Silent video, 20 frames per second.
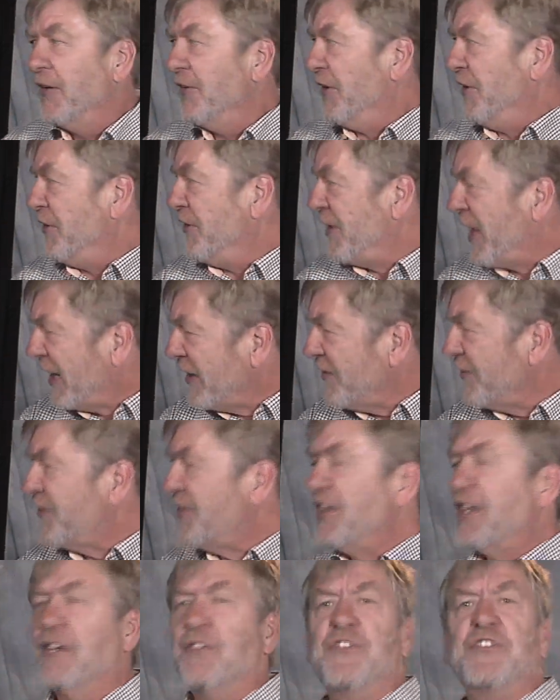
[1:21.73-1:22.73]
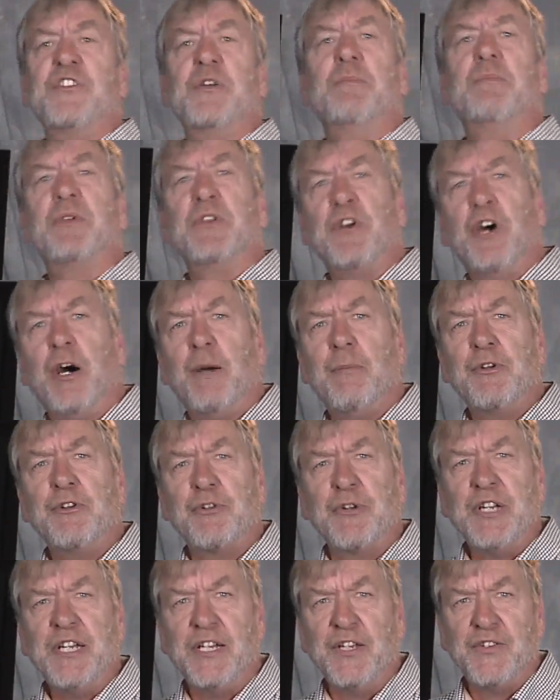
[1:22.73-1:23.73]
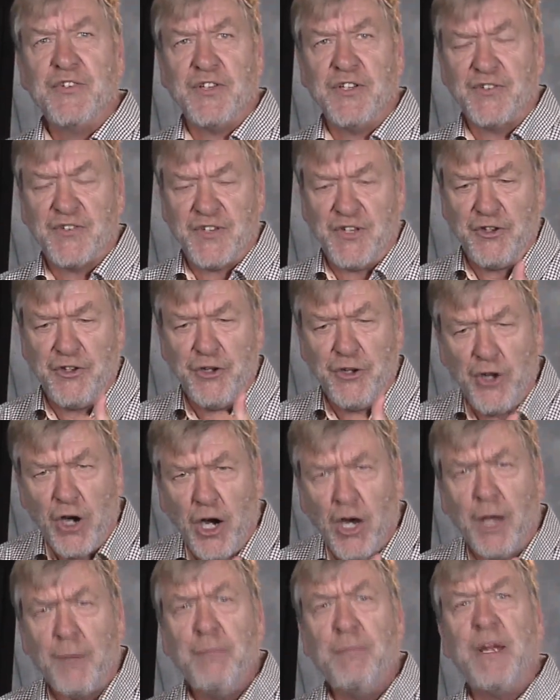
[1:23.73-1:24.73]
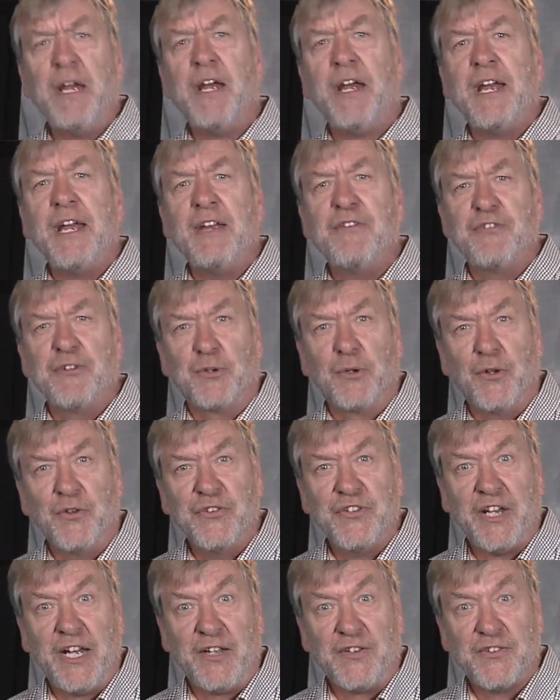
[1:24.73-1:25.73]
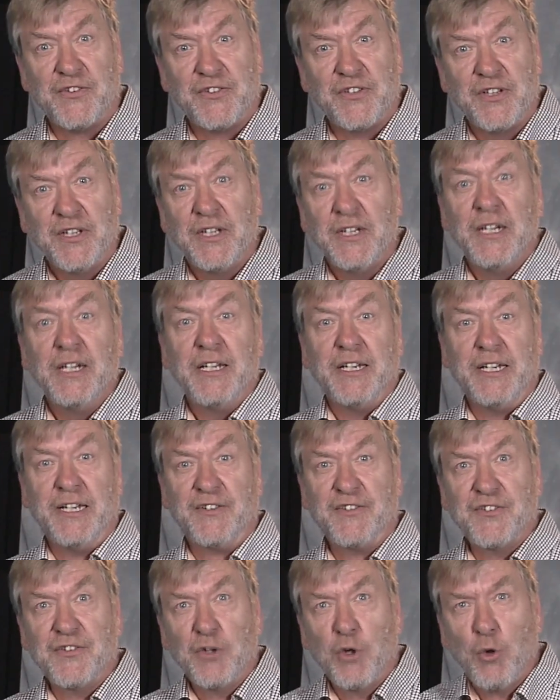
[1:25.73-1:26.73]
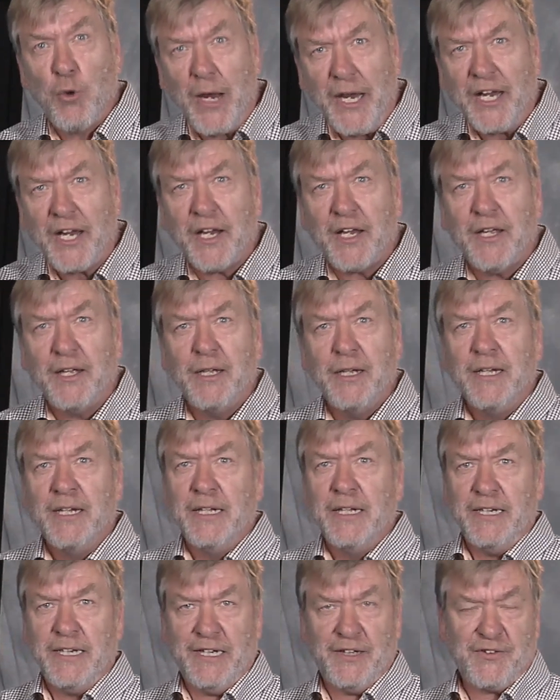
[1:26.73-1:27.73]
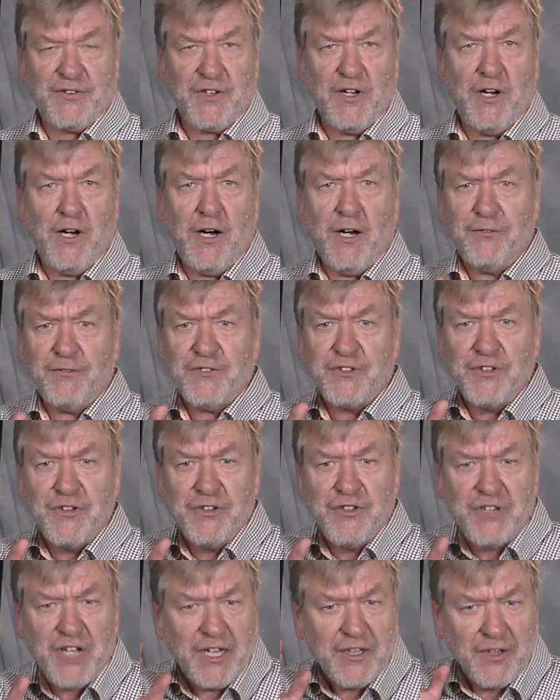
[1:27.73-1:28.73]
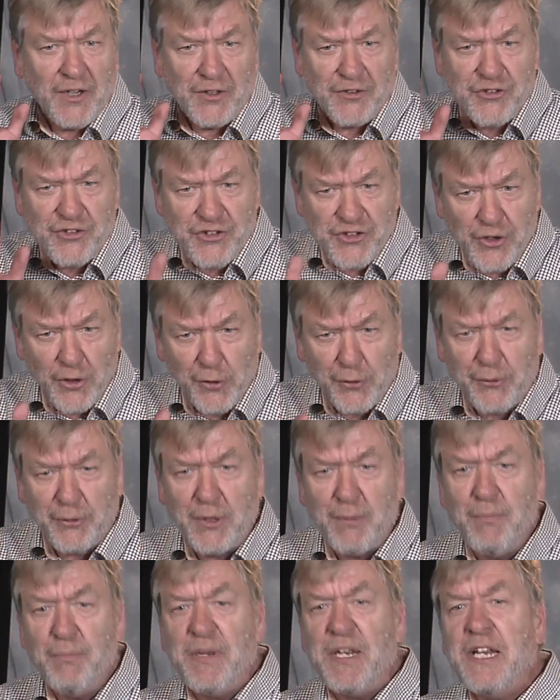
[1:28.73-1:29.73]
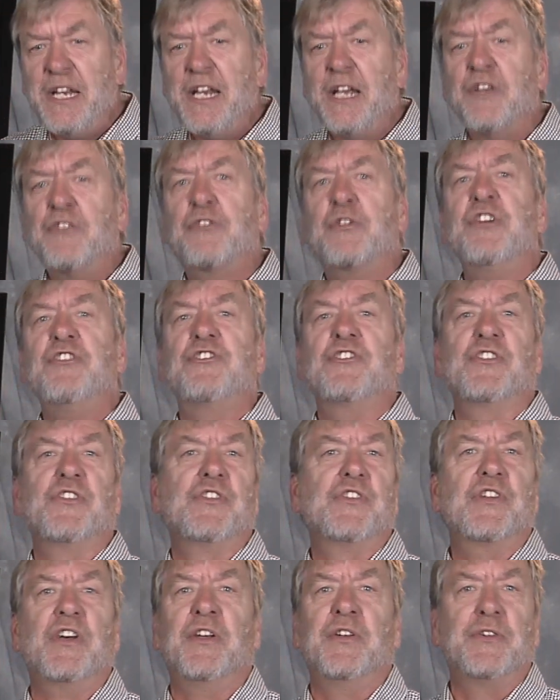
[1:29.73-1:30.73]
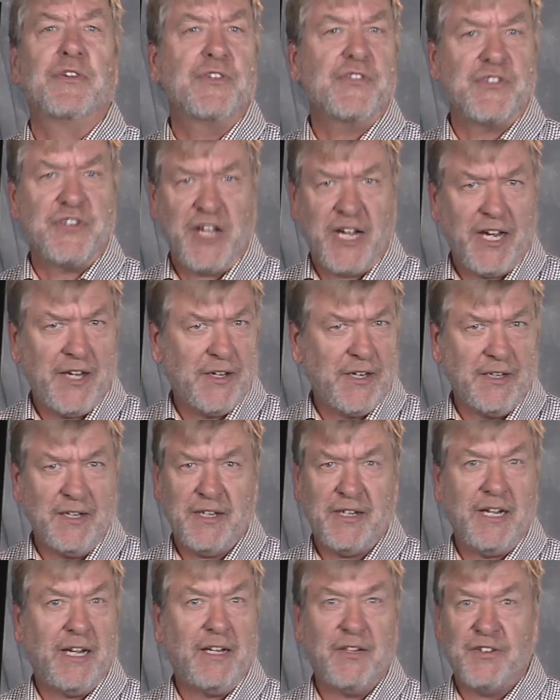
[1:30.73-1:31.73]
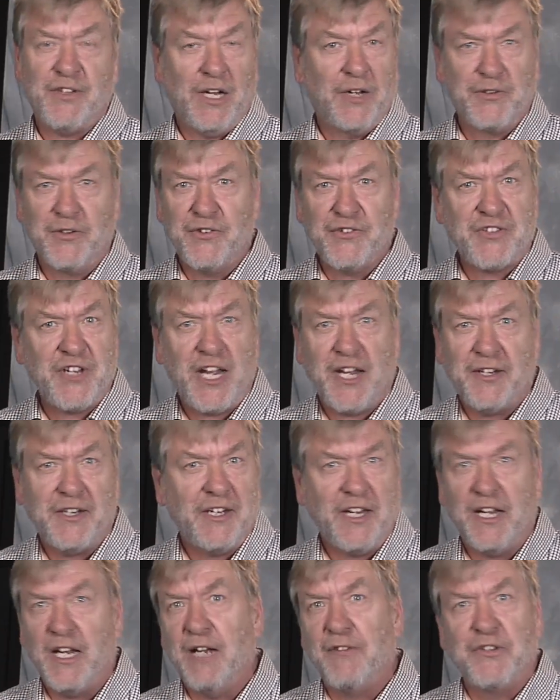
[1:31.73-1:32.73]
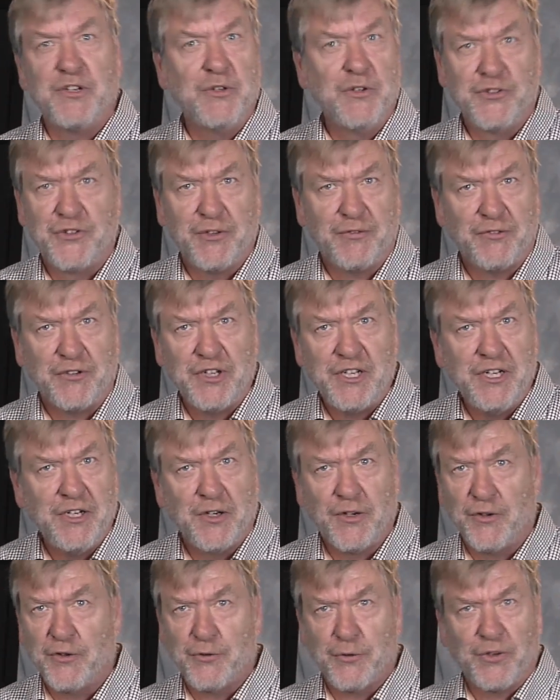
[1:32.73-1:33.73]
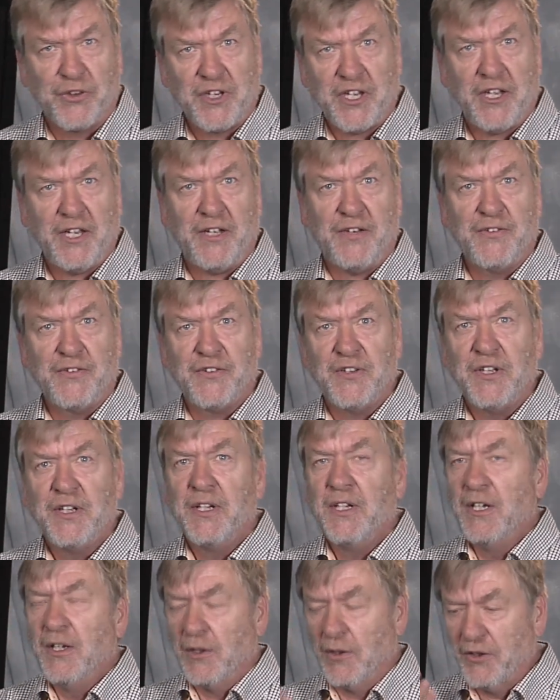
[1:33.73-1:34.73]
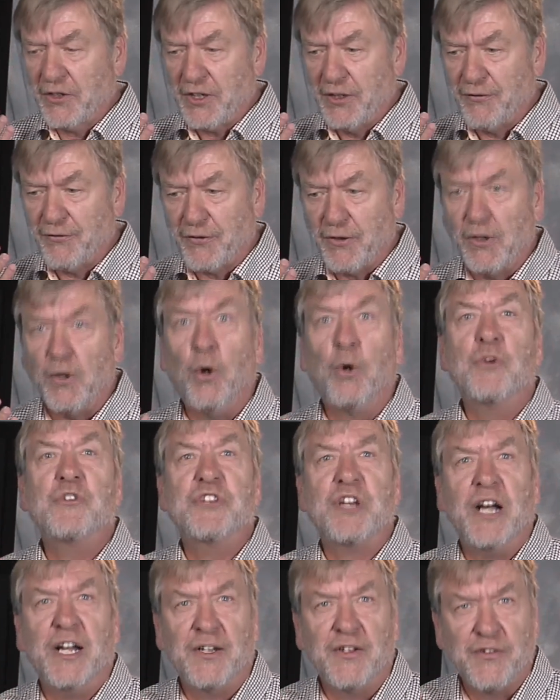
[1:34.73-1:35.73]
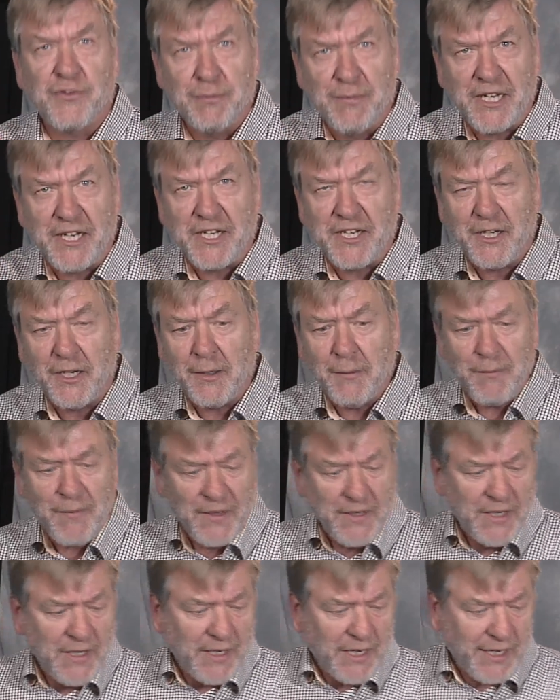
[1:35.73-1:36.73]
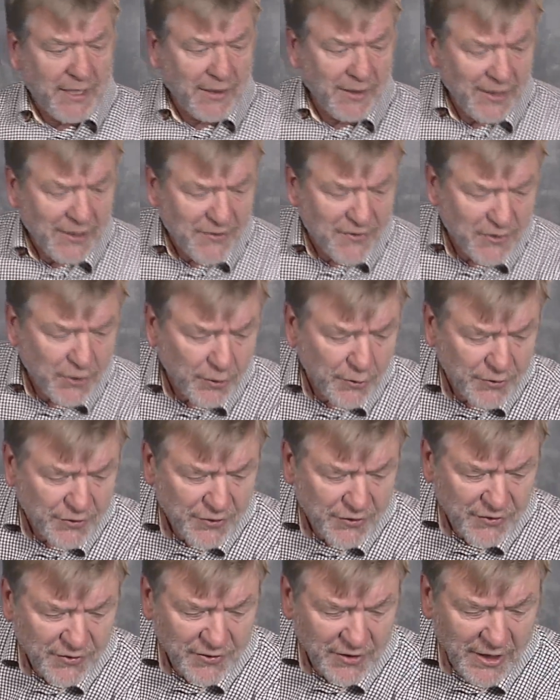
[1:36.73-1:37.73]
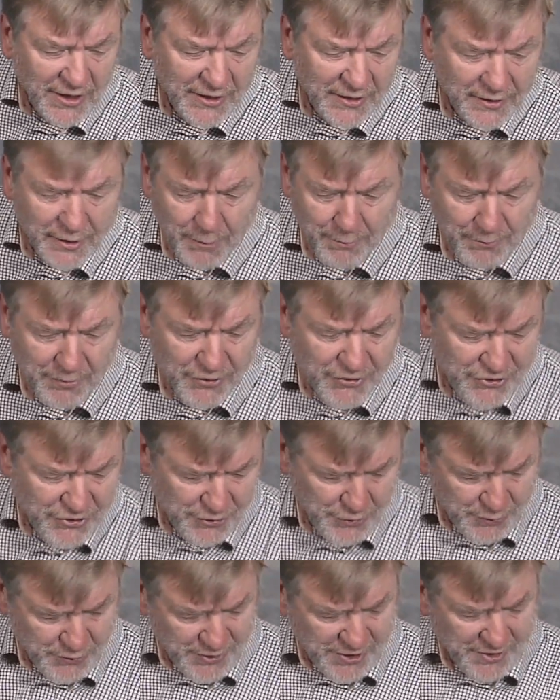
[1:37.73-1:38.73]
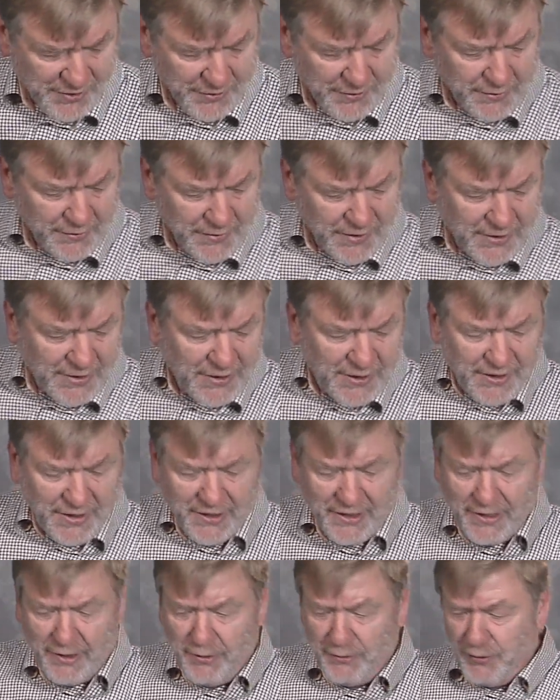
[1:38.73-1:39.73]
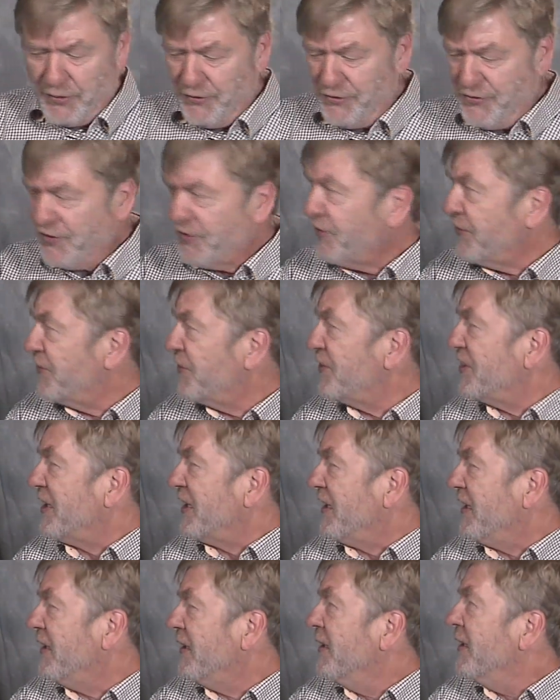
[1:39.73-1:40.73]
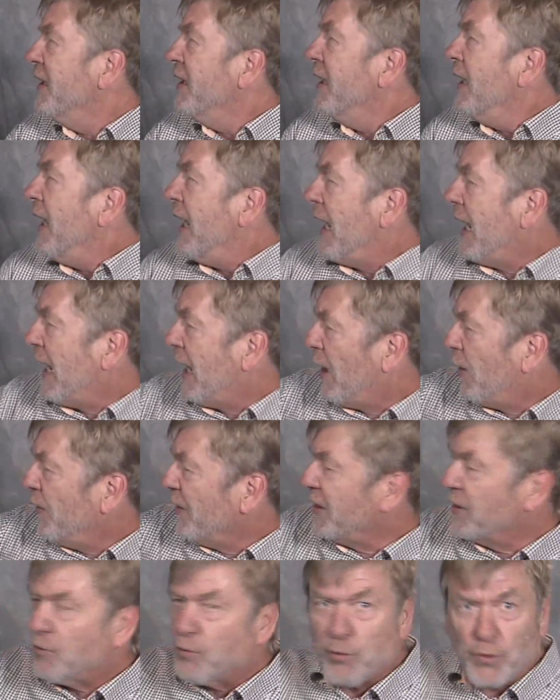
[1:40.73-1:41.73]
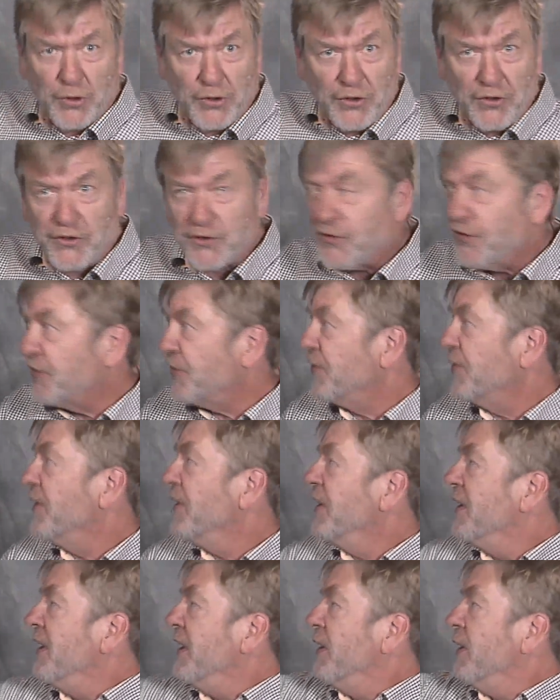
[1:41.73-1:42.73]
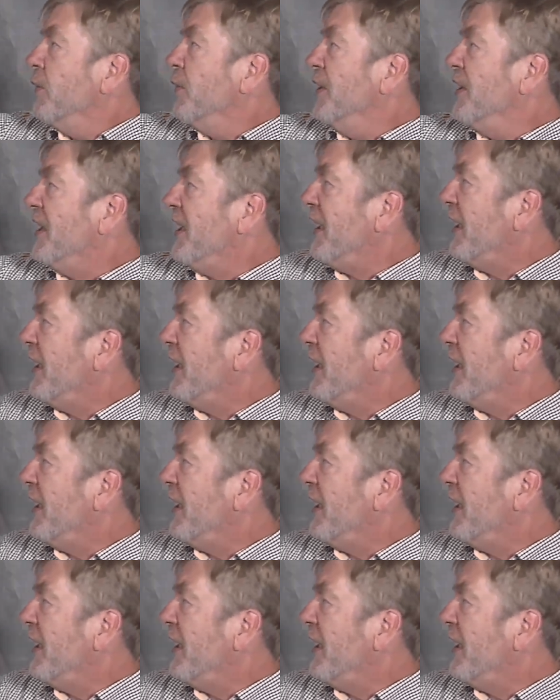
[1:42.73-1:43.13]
The nice thing of tympanometry is it's a non-behavioral test. It's quick, it's often done on children. Pediatricians understand, and, understand it and have used it for years with kids looking for otitis media. And let's go to slide number two here, and we'll just see how it works. When